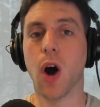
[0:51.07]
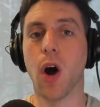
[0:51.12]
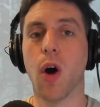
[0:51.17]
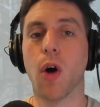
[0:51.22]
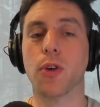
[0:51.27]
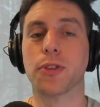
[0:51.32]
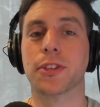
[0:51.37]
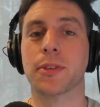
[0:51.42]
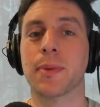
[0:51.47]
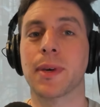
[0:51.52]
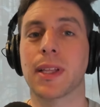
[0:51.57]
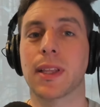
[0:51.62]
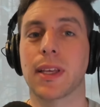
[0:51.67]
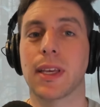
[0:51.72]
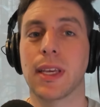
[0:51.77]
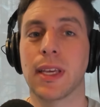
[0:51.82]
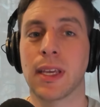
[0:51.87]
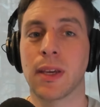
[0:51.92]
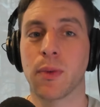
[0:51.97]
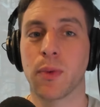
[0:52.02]

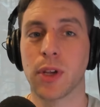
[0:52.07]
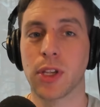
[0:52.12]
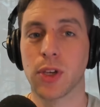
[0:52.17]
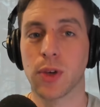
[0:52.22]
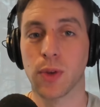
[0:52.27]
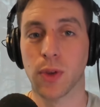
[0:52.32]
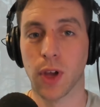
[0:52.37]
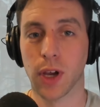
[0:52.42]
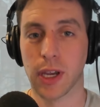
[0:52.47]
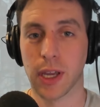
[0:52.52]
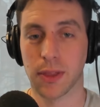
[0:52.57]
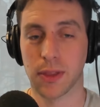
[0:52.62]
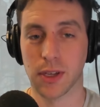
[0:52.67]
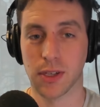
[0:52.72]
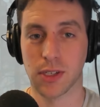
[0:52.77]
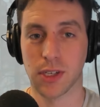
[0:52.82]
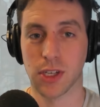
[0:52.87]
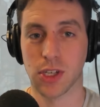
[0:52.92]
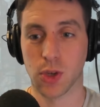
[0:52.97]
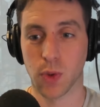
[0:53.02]
Ultimately, when you look at
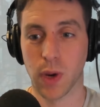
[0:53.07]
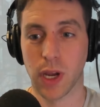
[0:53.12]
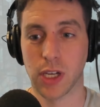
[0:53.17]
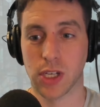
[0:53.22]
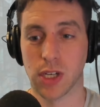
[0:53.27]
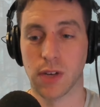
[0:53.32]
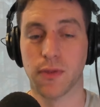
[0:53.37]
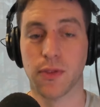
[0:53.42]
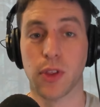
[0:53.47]
this situation,